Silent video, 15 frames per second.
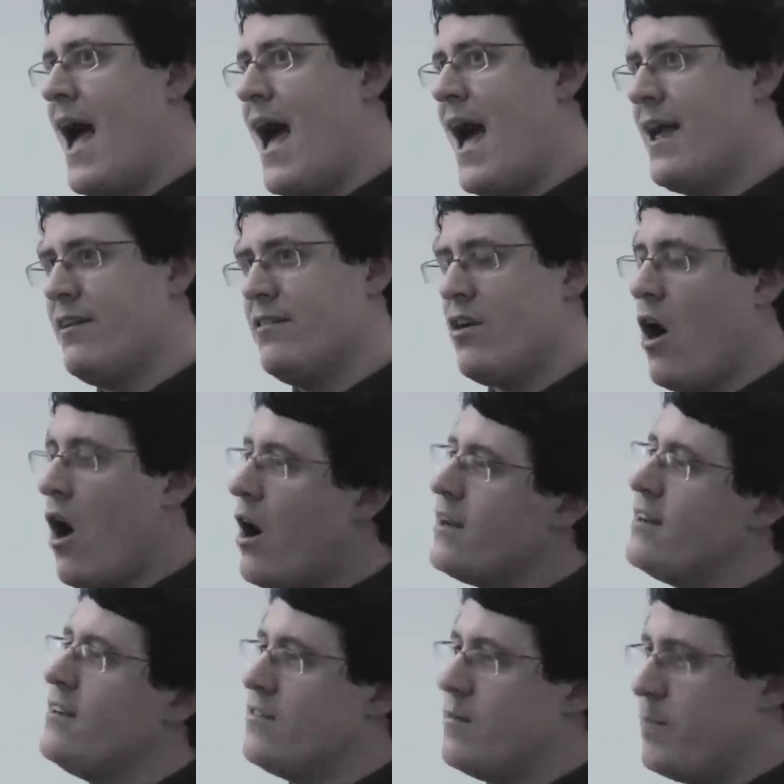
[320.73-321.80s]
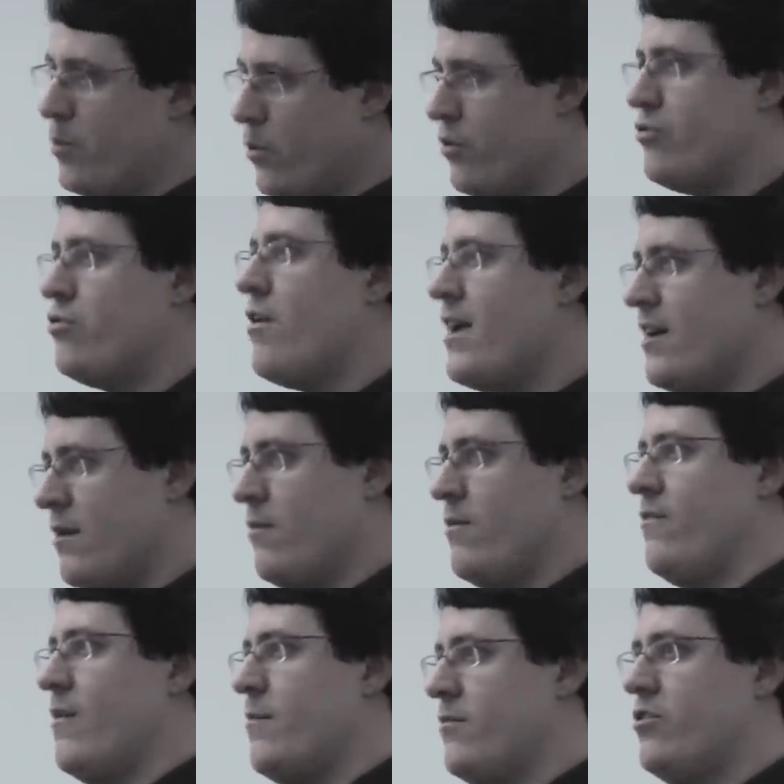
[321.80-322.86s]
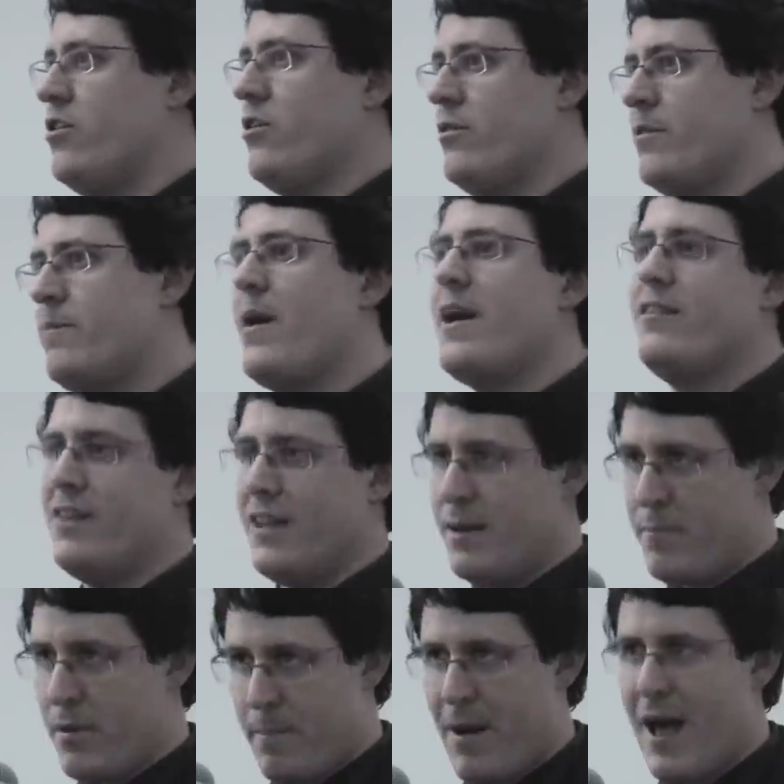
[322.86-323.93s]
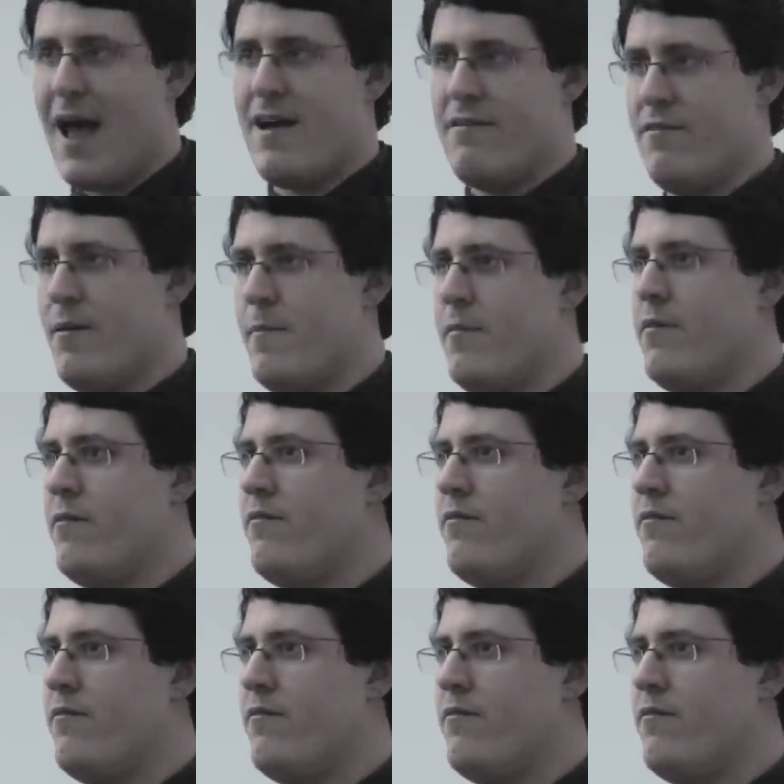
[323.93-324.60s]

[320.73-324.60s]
and I did some board training with them to basically prepare them